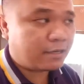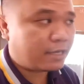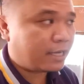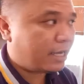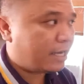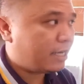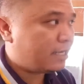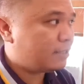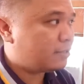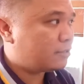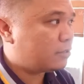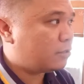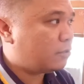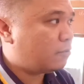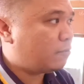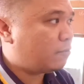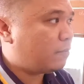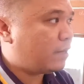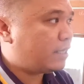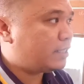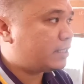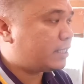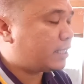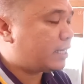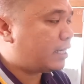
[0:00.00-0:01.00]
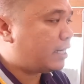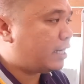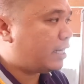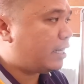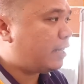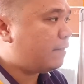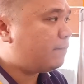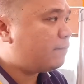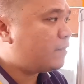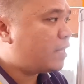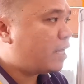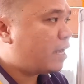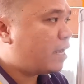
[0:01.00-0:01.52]
Okay, so
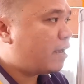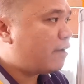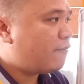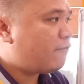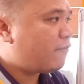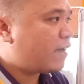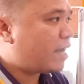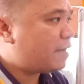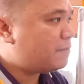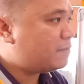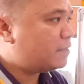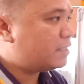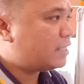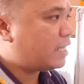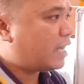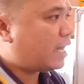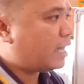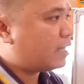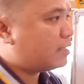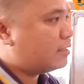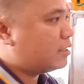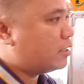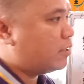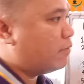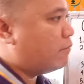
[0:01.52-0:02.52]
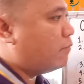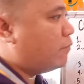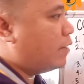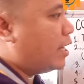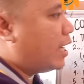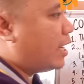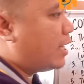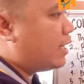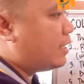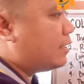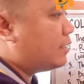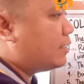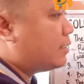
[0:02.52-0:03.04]
basically 5 sacks of
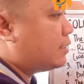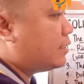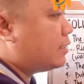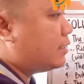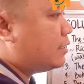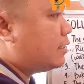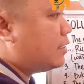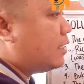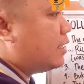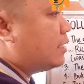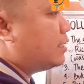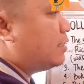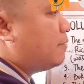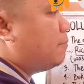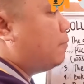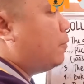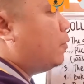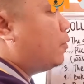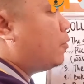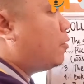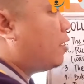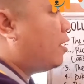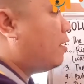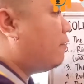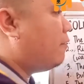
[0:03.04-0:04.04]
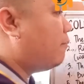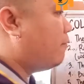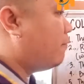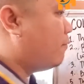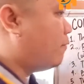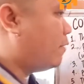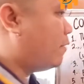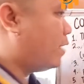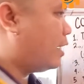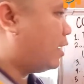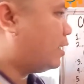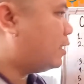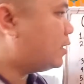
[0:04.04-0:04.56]
rice is a plural
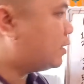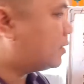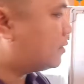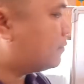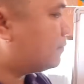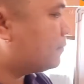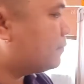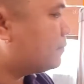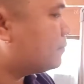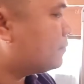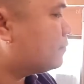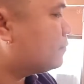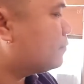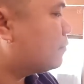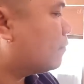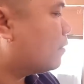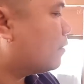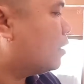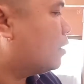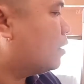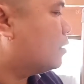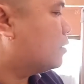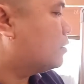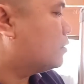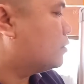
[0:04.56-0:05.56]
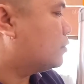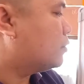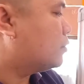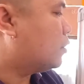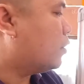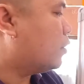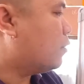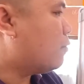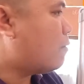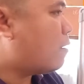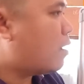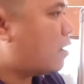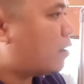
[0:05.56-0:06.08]
phrase.
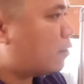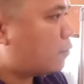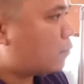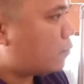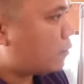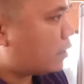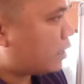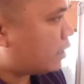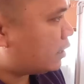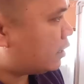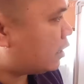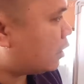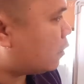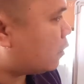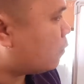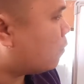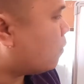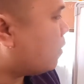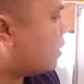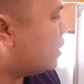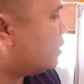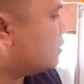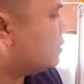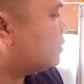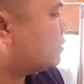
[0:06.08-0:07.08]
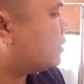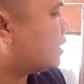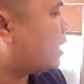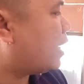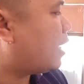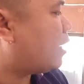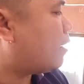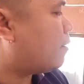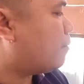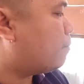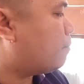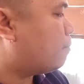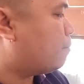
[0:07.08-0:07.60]
So it requires
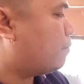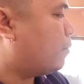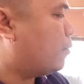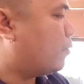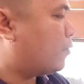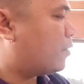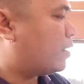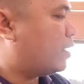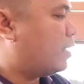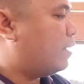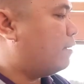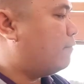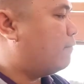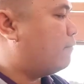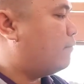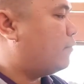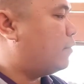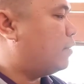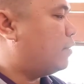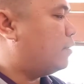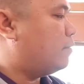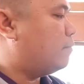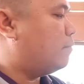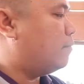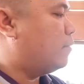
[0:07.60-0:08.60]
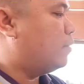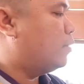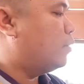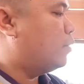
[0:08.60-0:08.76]
a plural verb.